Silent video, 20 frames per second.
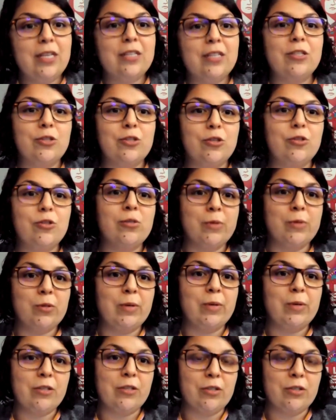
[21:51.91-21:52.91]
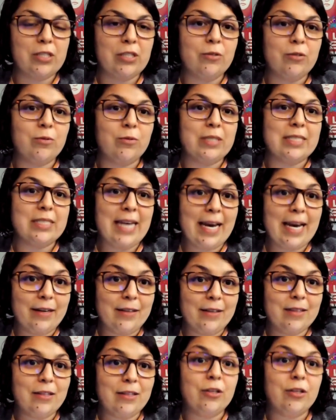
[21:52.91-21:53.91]
to choose between your children's
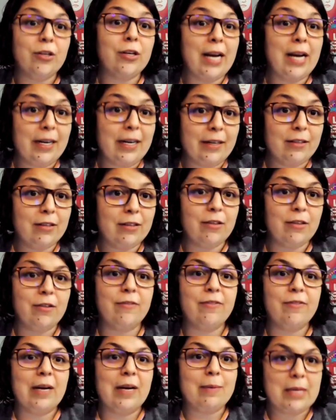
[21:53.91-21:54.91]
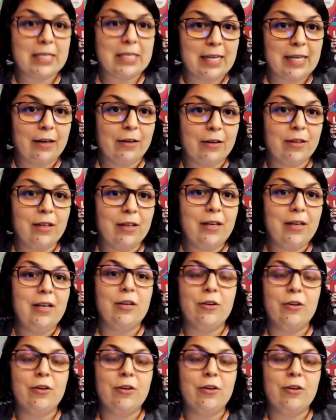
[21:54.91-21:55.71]
health, your family's health,